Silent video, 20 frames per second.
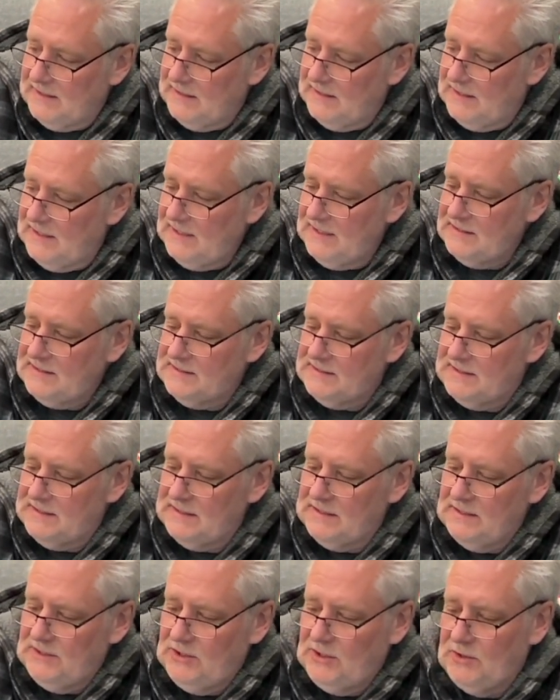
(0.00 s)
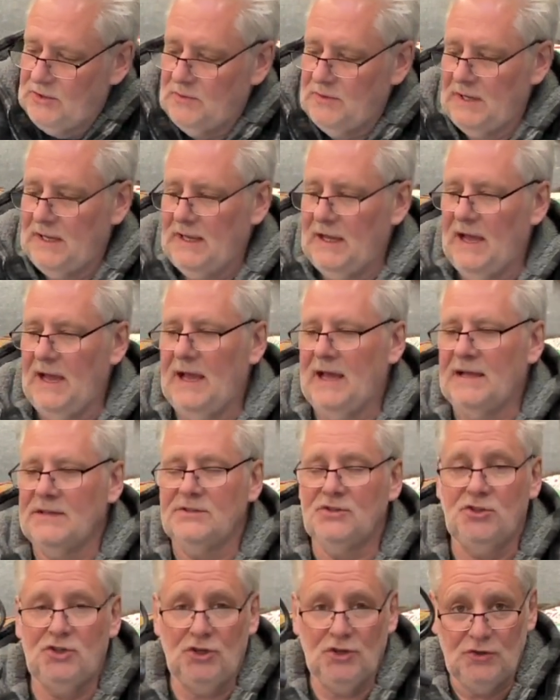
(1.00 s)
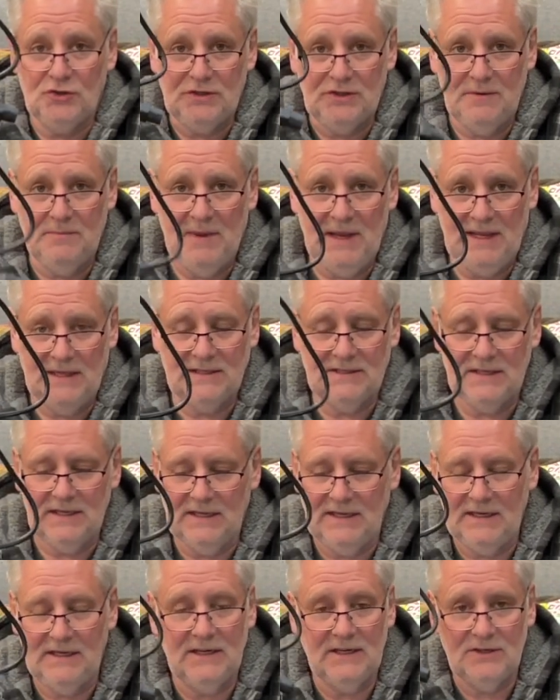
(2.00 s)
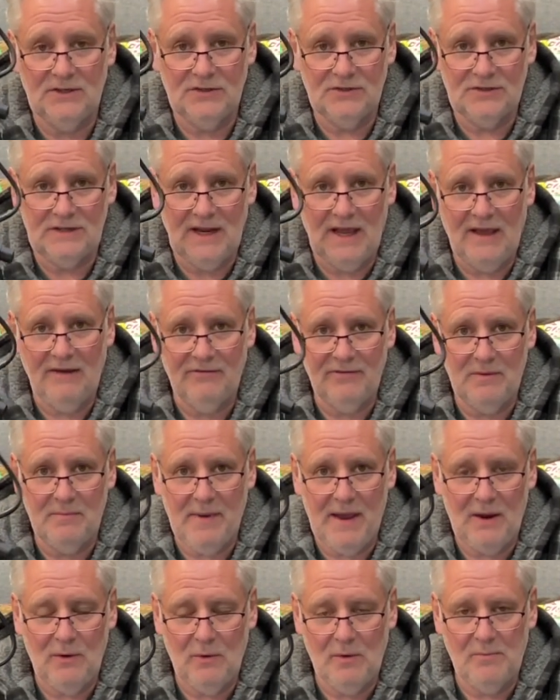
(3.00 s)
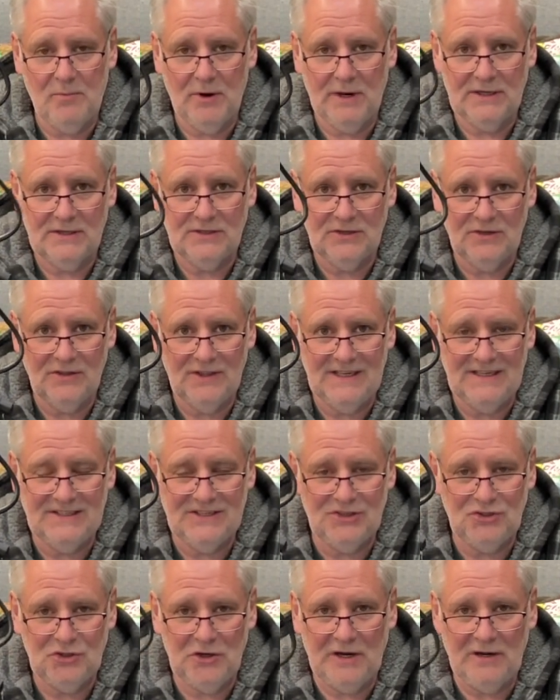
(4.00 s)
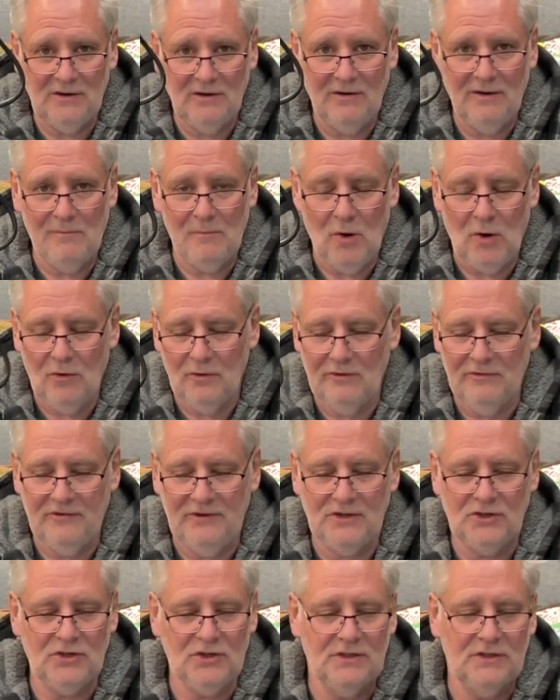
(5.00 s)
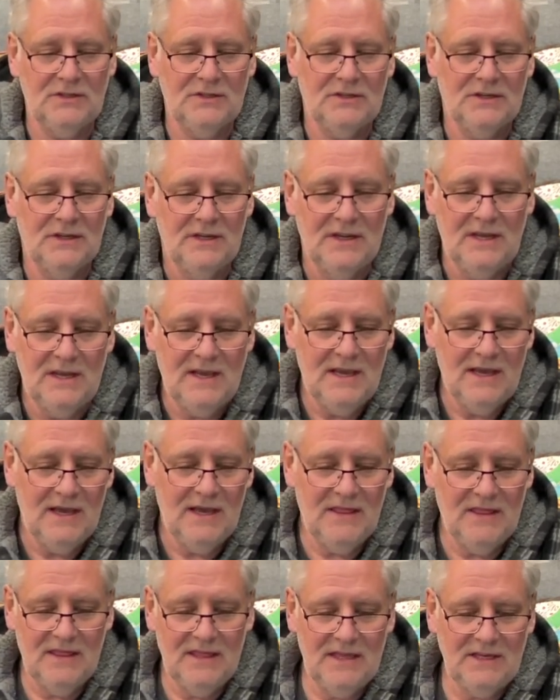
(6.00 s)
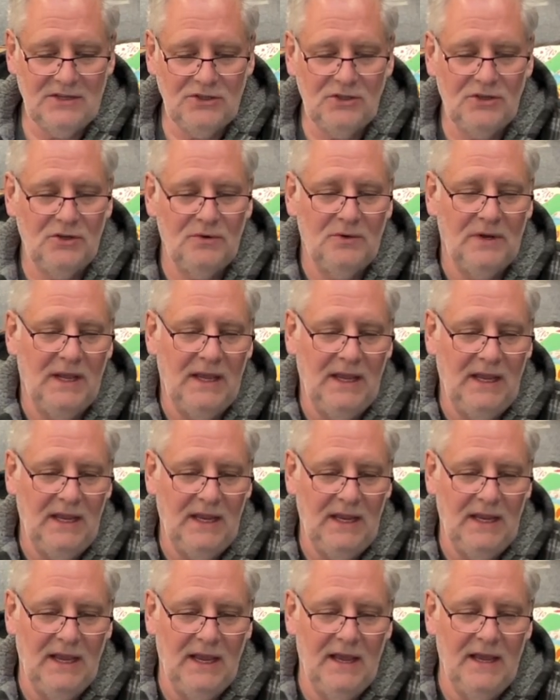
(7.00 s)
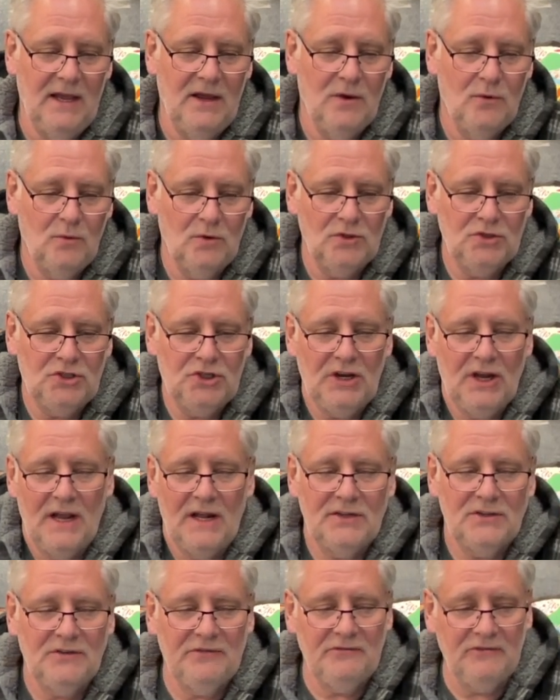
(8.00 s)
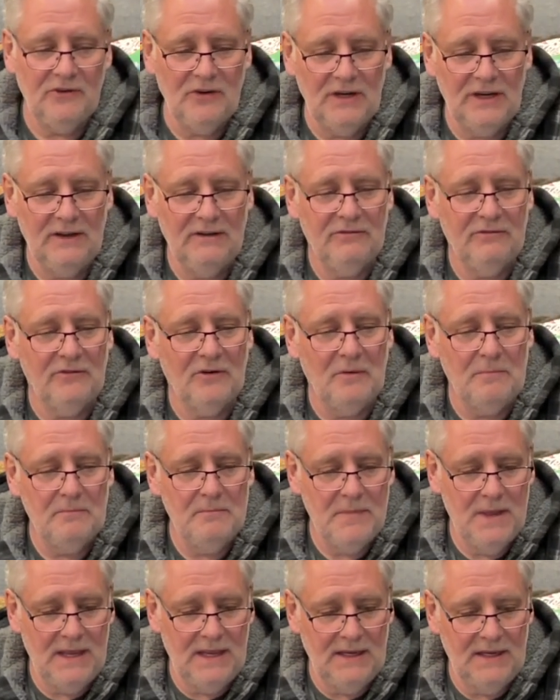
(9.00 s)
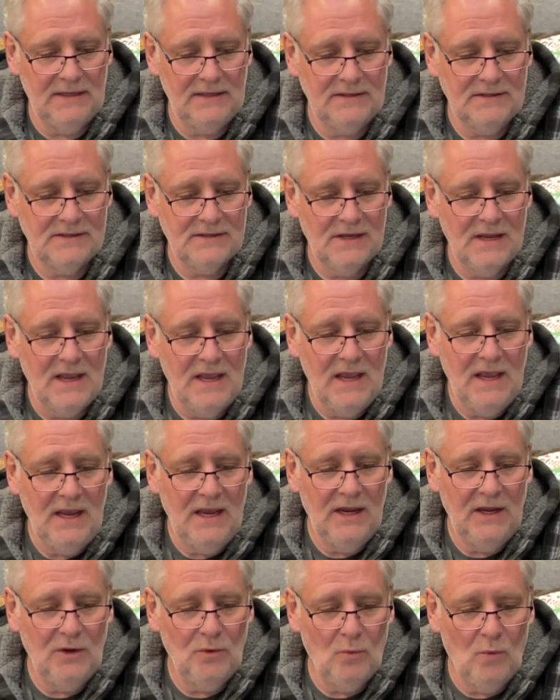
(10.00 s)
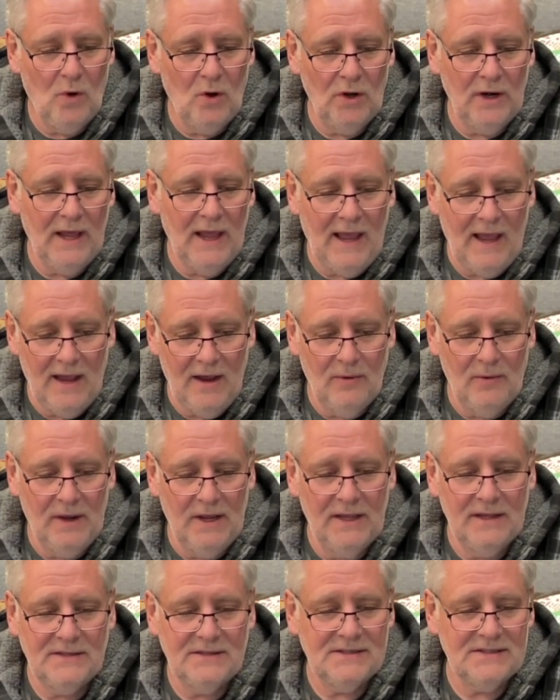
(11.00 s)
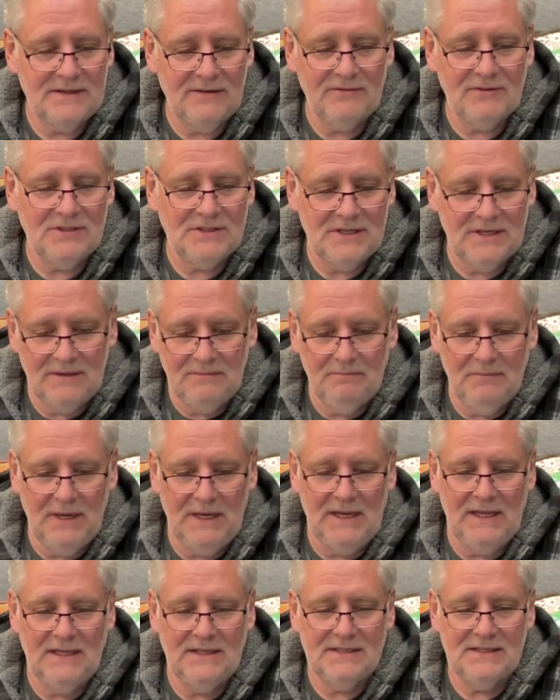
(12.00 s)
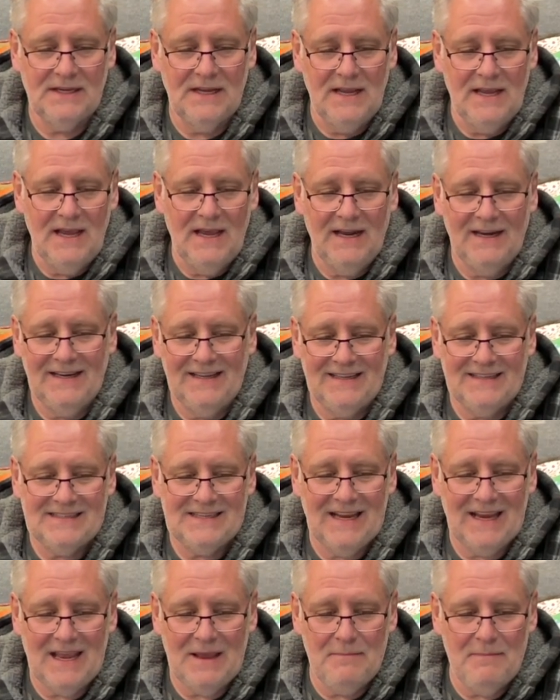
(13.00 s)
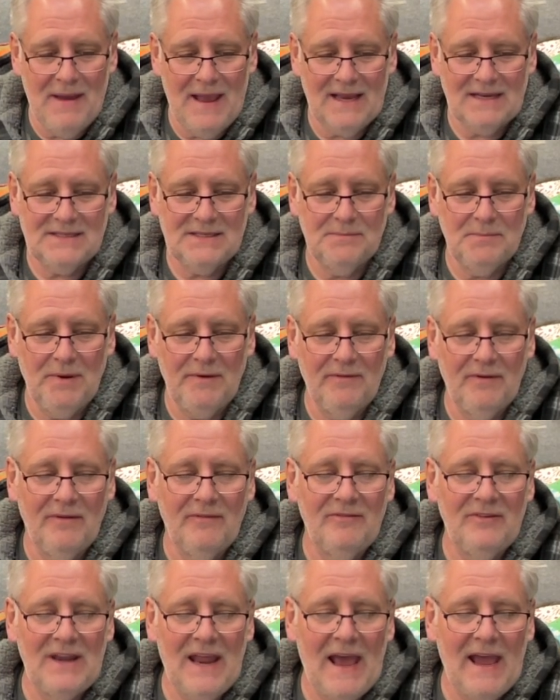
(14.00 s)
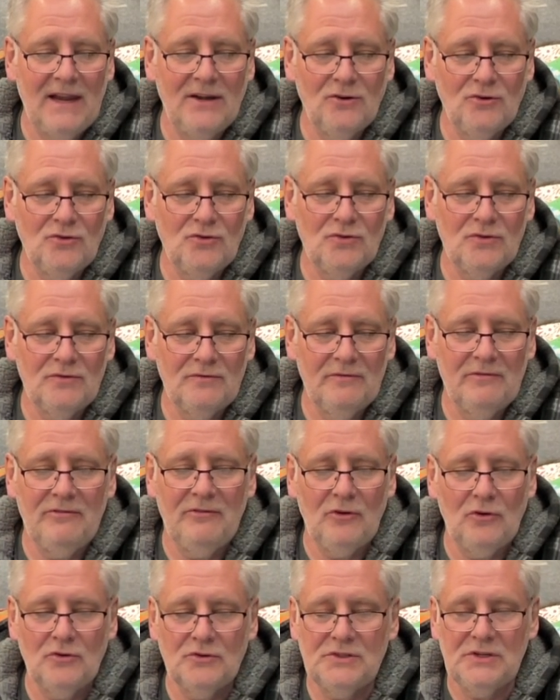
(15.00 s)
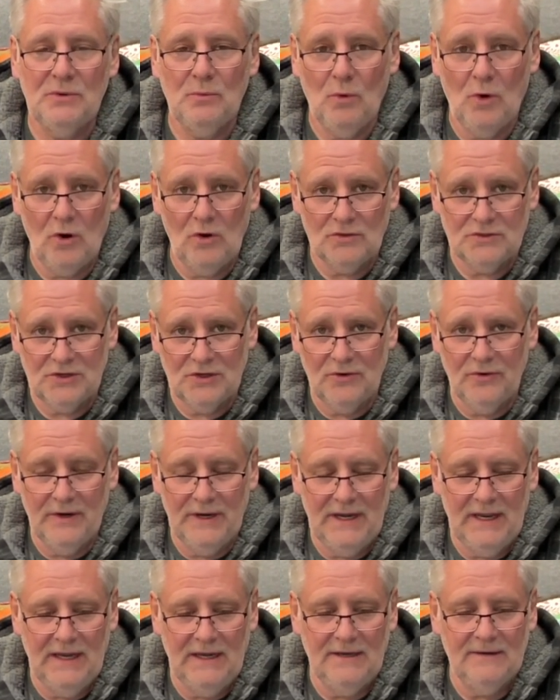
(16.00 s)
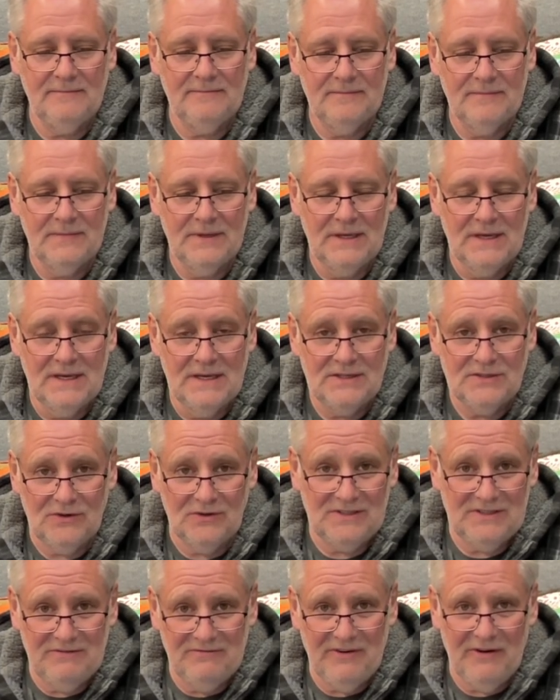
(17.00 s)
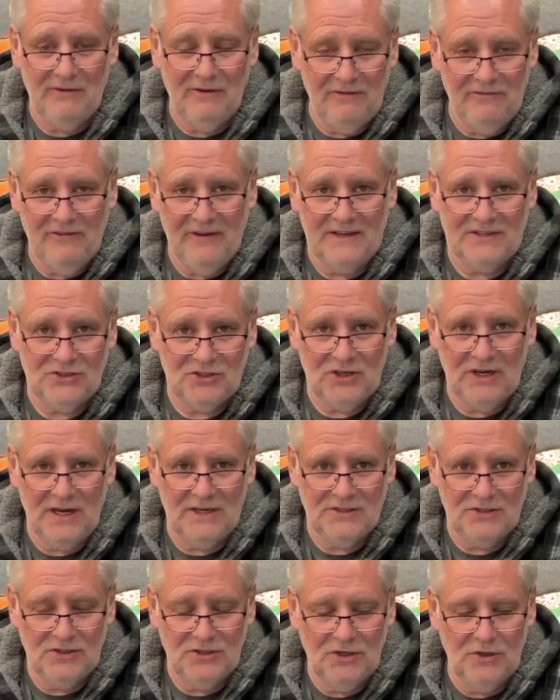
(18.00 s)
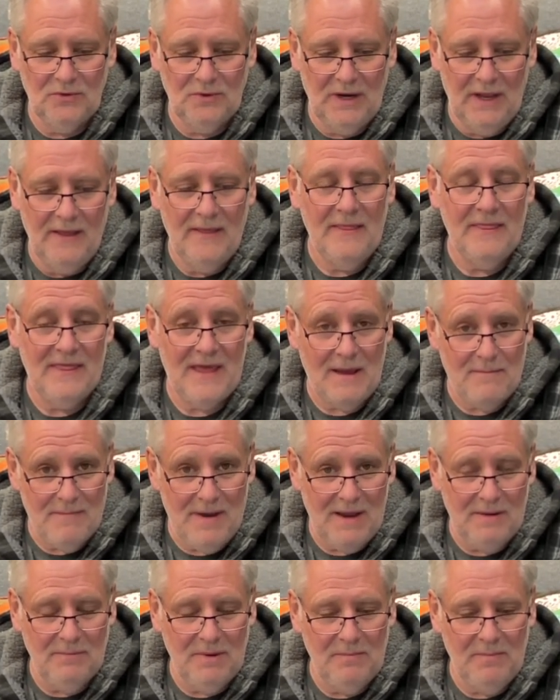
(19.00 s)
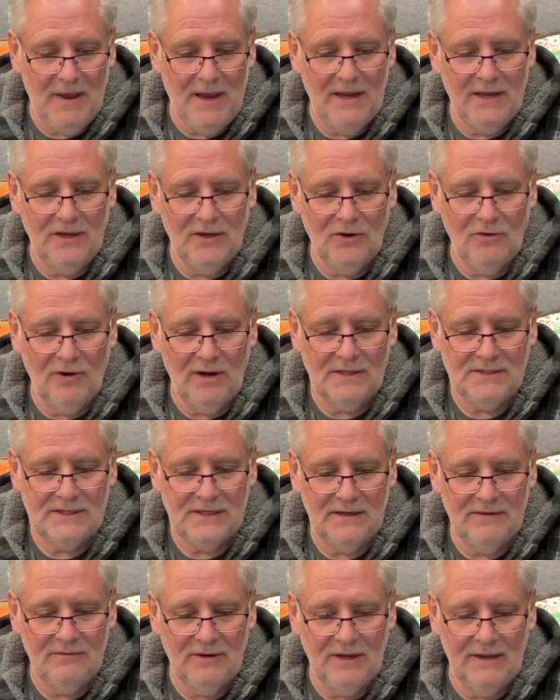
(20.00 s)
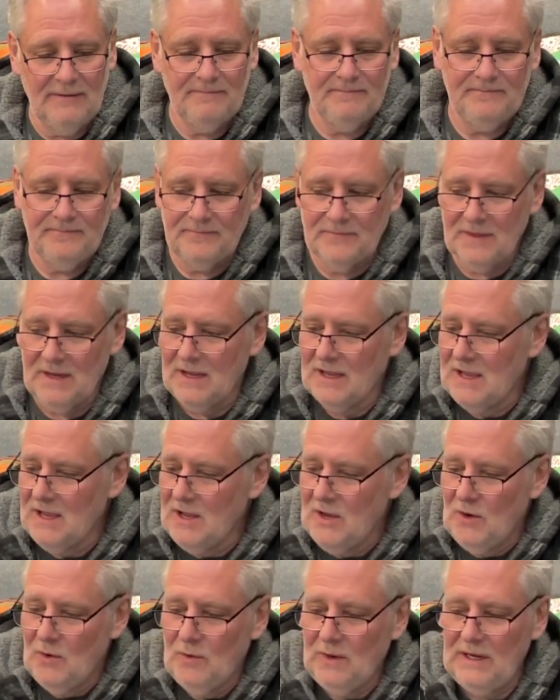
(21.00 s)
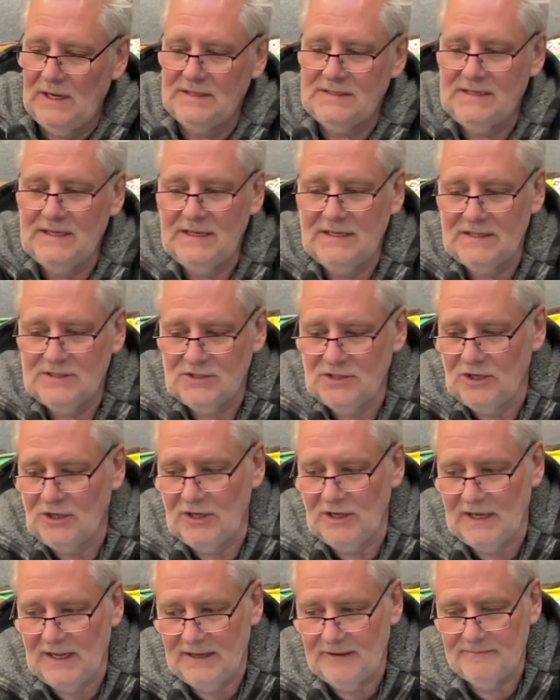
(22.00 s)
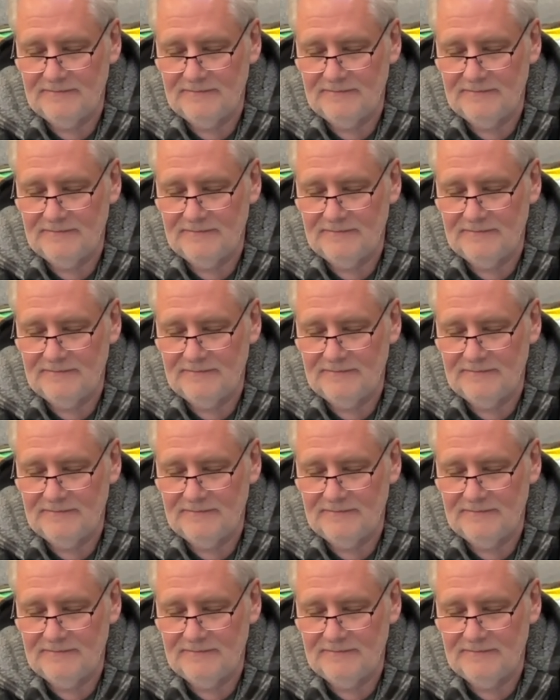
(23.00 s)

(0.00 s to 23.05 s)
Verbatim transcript: this unit has just a mains lead it doesn't have the power brick so these are generally more efficient and this unit here will charge fully from mains in one hour and 17 minutes and it'll take a maximum of 940 watts going in so it's a very fast charging unit that might be part of your criteria will it take solar